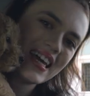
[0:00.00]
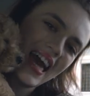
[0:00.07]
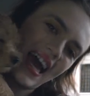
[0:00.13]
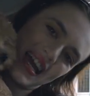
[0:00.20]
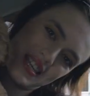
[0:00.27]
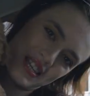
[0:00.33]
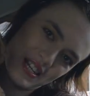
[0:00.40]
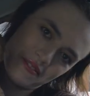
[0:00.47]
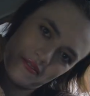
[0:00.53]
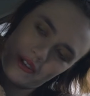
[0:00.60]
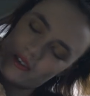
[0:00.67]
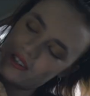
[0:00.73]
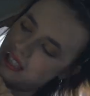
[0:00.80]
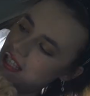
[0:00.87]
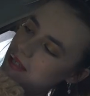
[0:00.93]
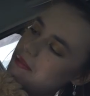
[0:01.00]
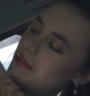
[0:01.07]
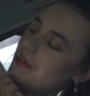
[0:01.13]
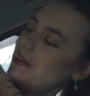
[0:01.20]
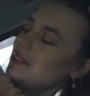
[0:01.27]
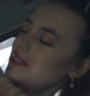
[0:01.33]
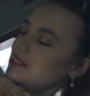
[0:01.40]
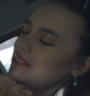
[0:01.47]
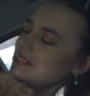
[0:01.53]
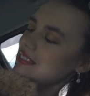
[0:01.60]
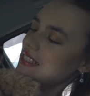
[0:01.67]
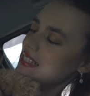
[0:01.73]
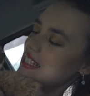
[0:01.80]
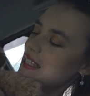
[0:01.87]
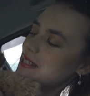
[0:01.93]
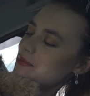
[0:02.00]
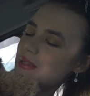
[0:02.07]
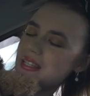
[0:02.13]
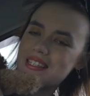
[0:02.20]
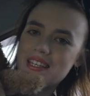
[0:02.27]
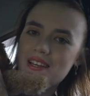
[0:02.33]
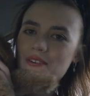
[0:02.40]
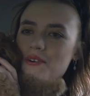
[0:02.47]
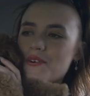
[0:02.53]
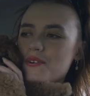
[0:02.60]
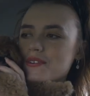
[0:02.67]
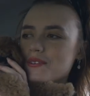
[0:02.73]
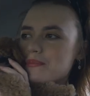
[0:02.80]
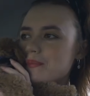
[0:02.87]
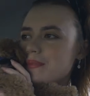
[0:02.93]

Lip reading: Actually, we got him around 6 weeks ago,